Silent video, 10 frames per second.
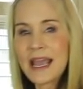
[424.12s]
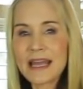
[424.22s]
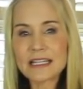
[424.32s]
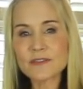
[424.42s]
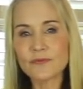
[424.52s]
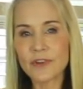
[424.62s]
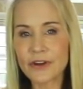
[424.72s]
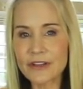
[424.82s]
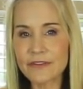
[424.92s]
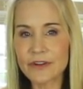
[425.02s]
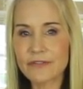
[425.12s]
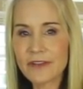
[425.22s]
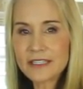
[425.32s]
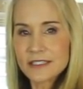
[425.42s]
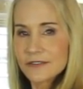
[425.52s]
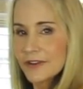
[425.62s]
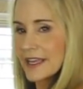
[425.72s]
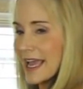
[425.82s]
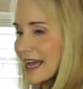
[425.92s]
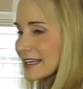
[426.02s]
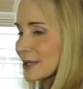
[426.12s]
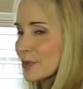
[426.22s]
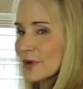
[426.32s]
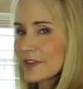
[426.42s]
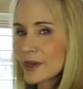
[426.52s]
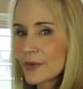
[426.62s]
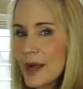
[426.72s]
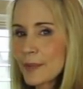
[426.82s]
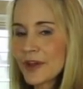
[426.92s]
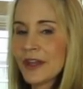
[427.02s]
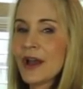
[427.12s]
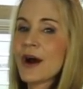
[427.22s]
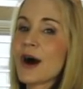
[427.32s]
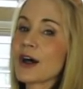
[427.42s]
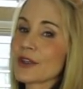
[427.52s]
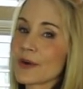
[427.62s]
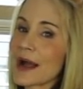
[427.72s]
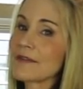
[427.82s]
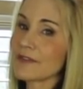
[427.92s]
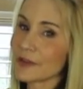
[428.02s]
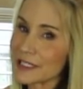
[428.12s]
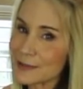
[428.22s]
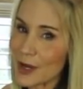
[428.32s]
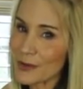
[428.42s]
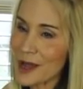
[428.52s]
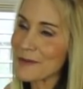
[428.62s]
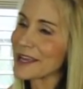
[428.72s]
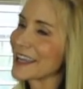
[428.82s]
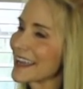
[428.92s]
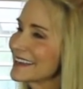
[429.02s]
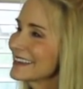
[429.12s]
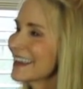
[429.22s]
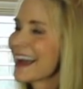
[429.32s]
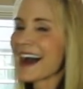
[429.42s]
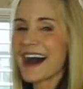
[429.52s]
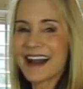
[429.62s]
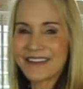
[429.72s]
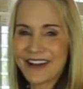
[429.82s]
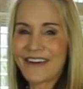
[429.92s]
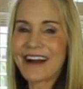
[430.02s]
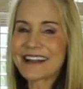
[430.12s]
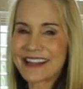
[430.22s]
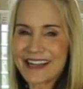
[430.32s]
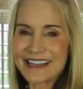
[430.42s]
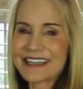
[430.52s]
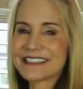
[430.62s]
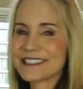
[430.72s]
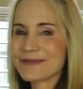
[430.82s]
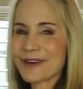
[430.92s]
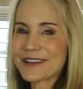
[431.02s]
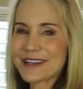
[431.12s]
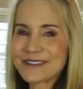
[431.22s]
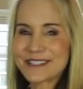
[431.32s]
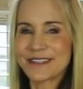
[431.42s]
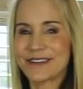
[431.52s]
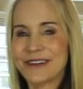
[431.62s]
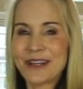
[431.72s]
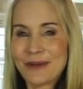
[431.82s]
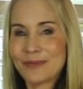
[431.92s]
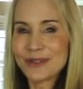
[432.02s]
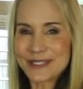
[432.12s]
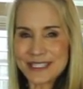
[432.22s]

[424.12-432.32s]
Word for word: And it's very, very effective at improving your rump, although I have a very small rump. I don't know, I think I need to do more of those to boost